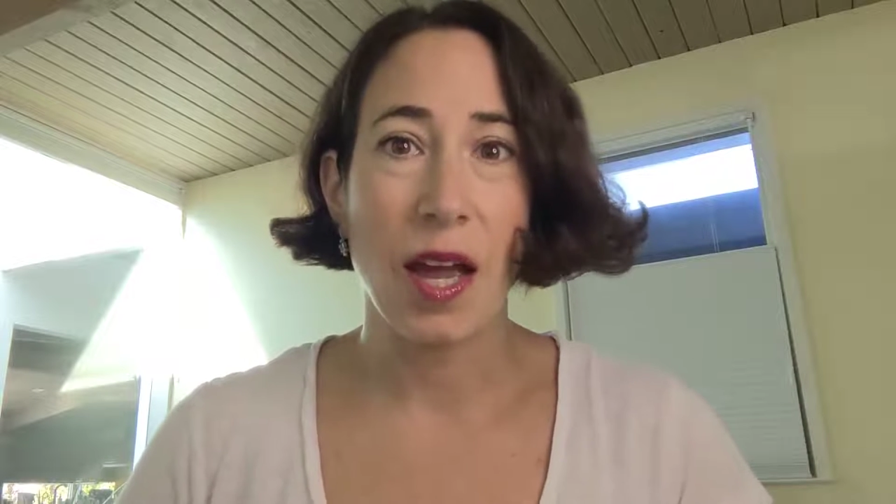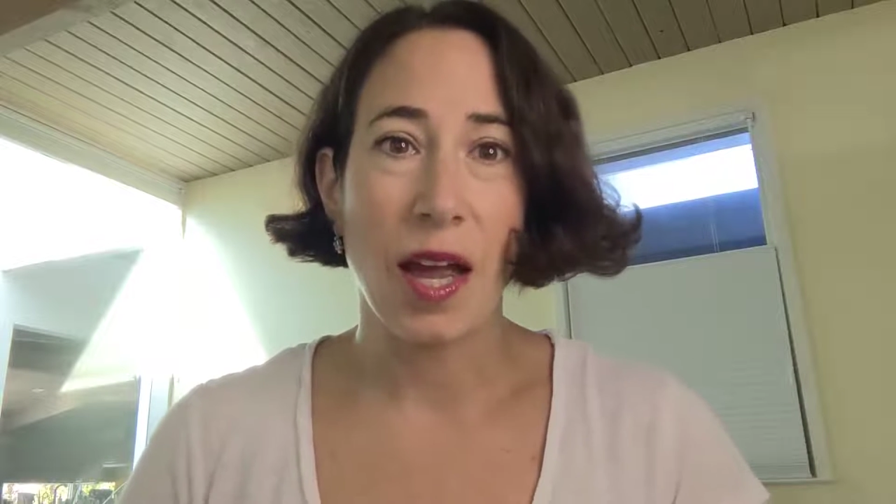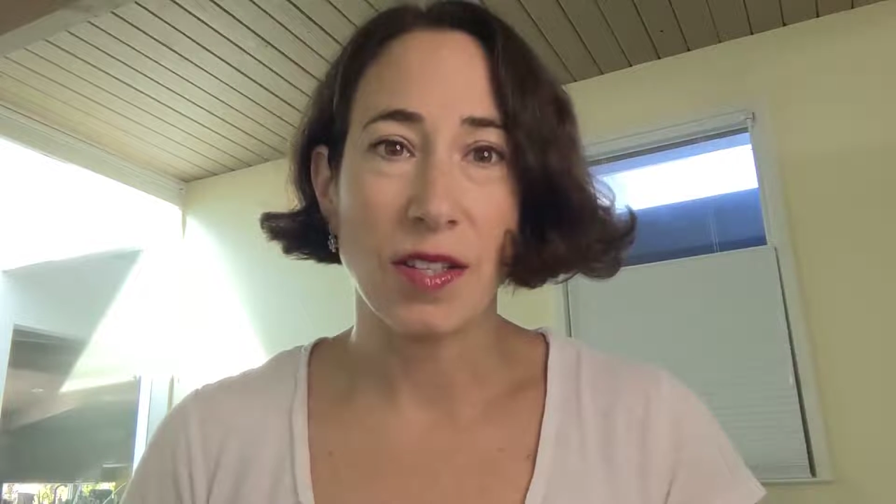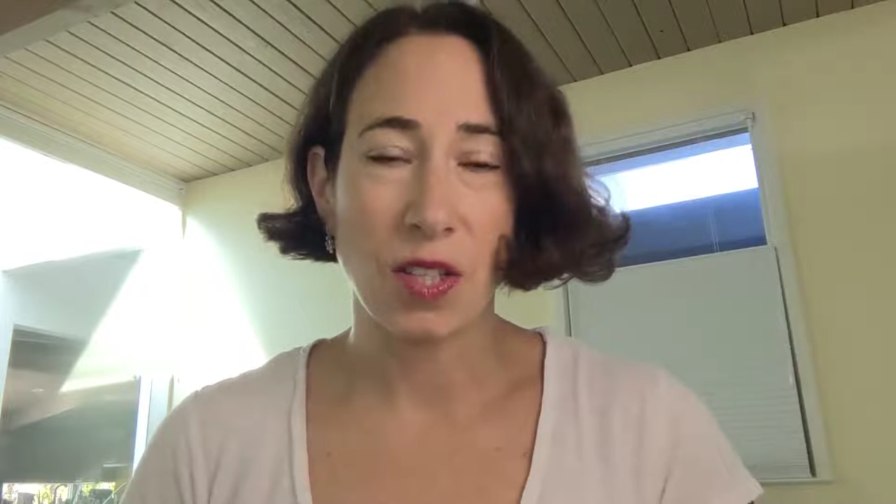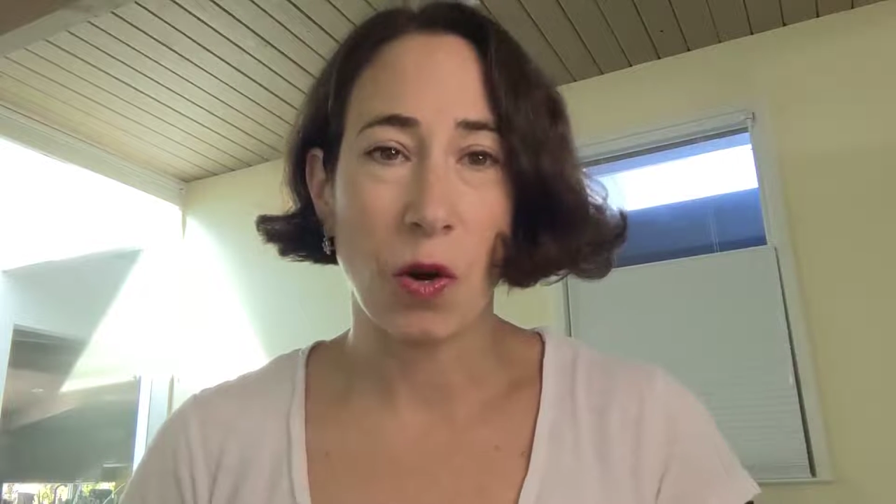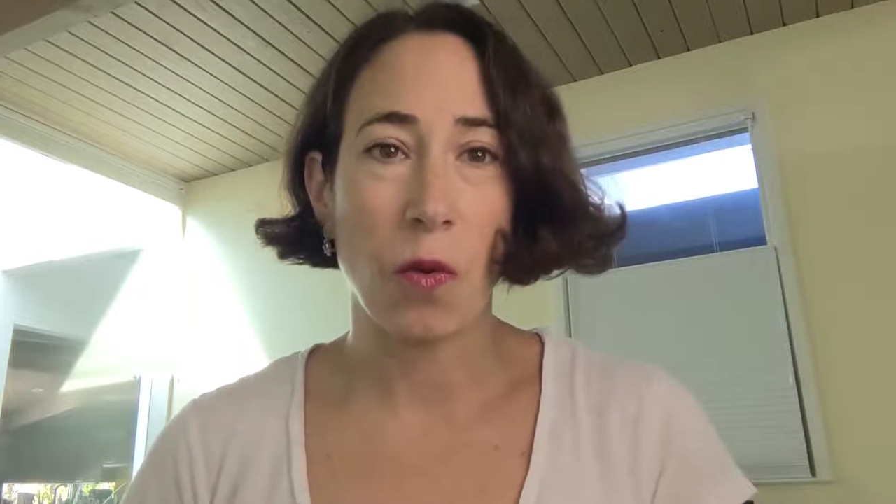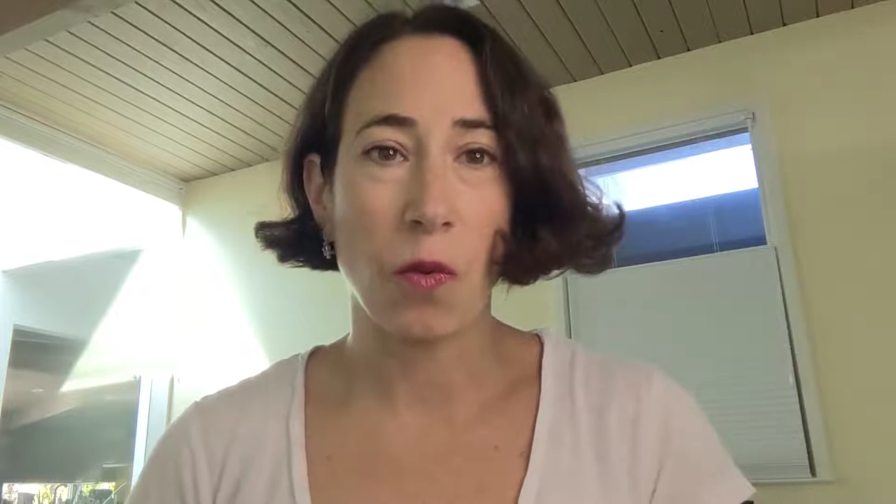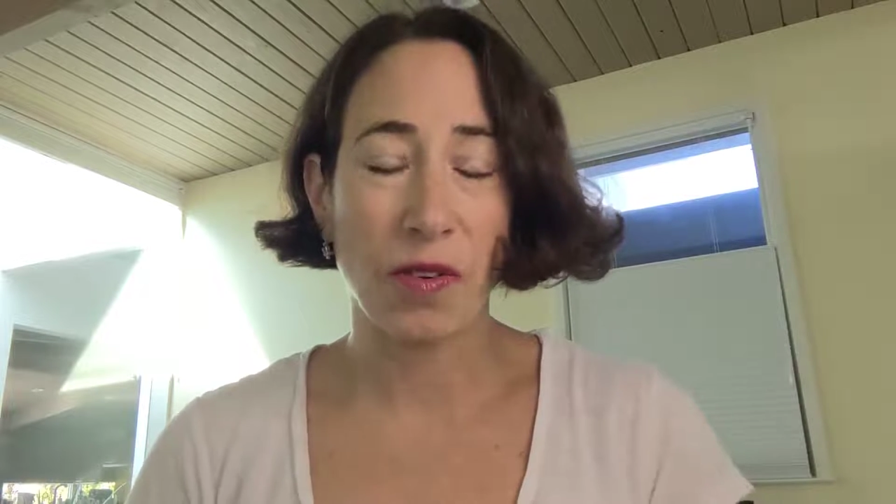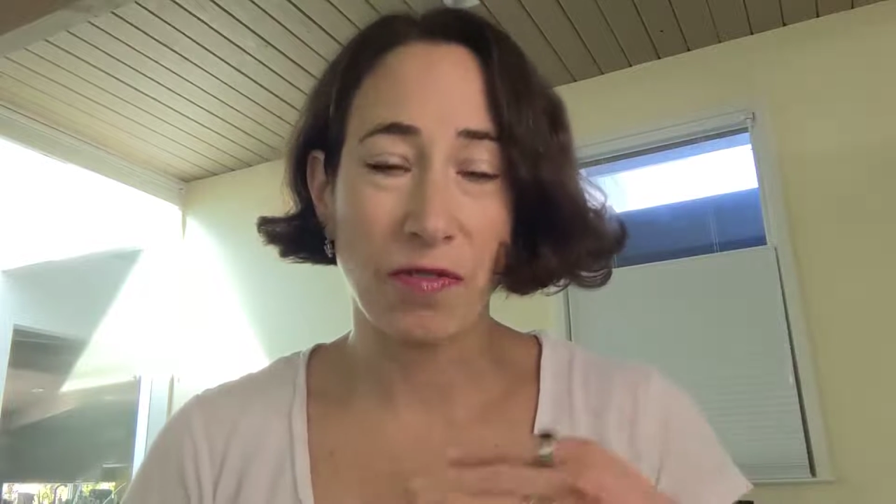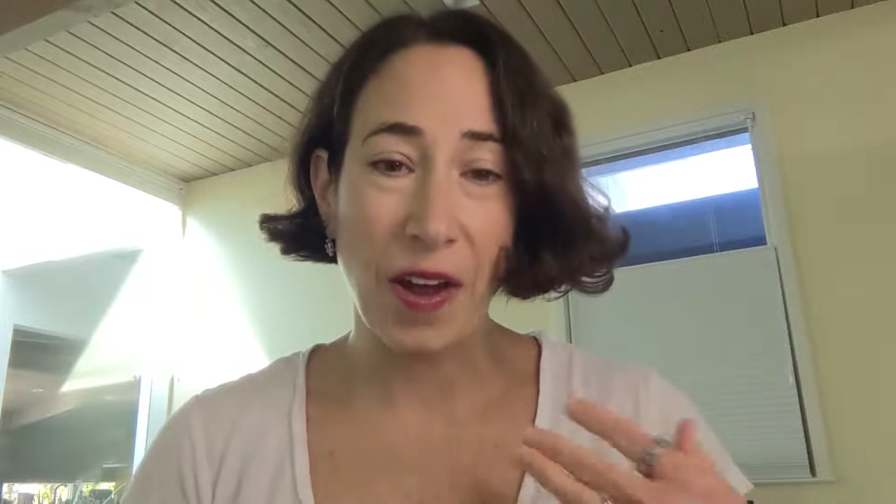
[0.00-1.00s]
And so
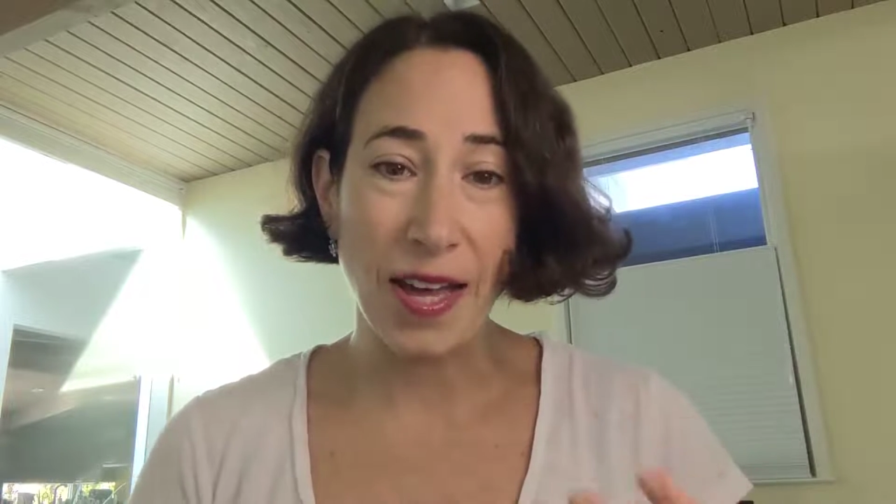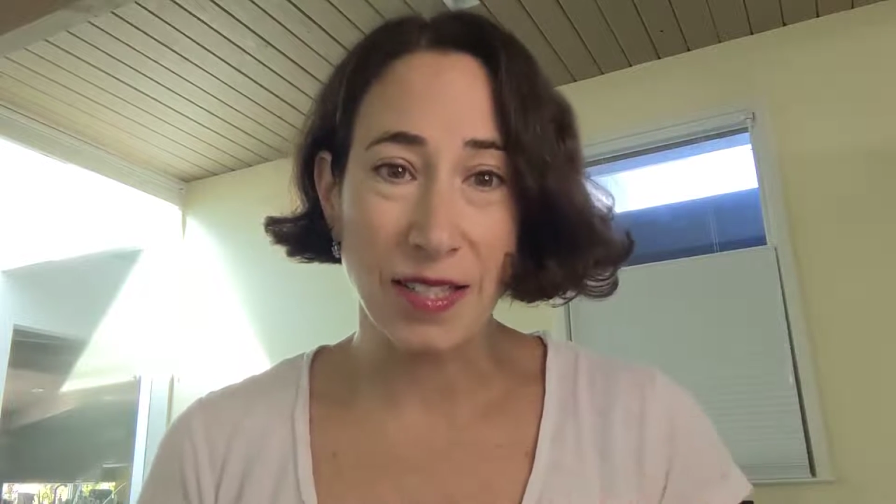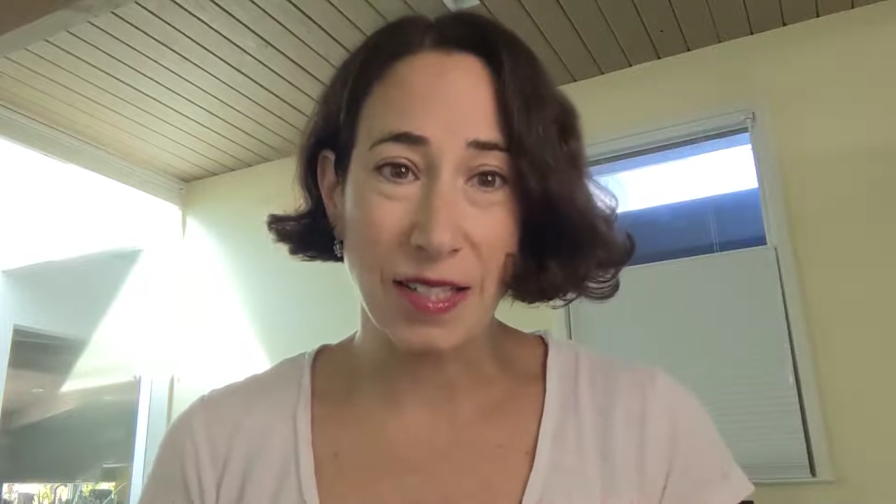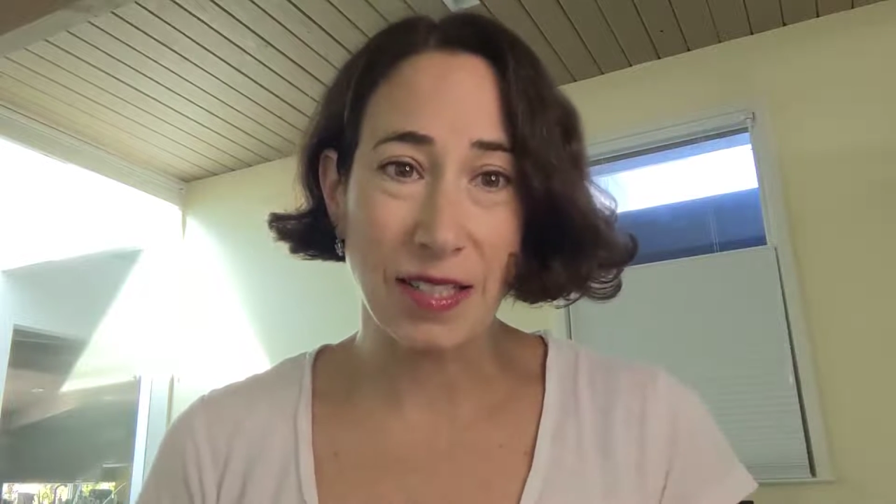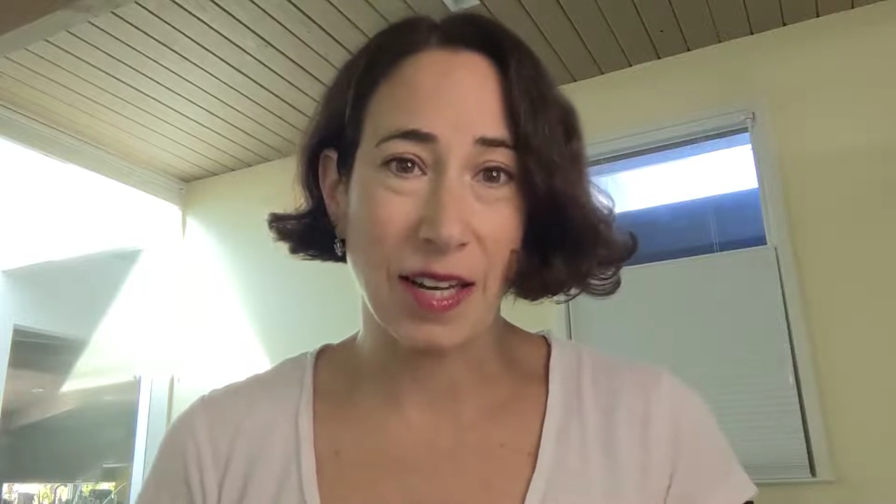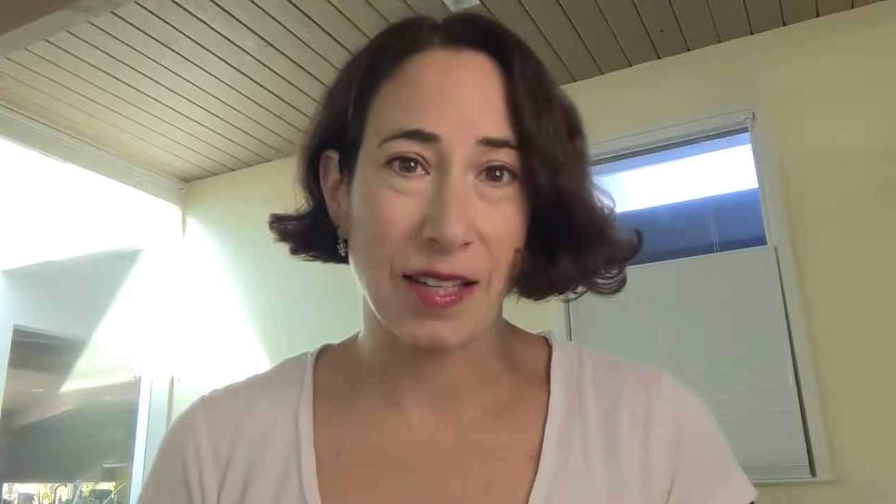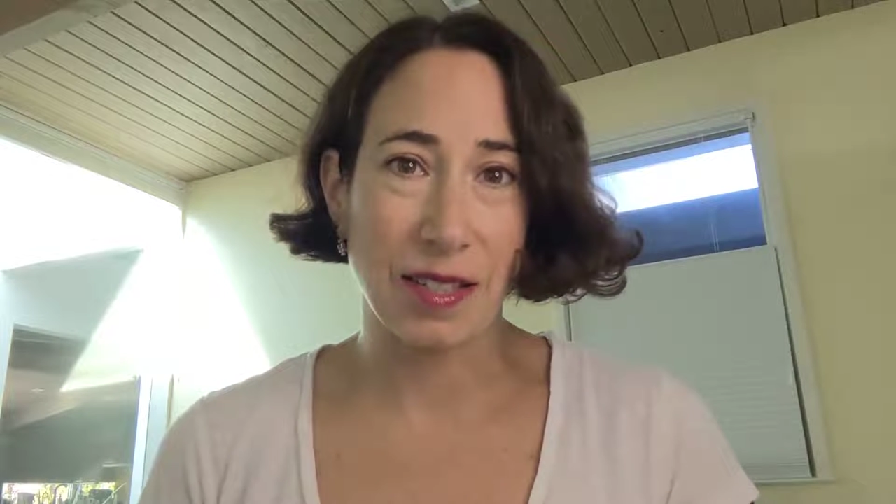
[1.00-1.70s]
what fasting does,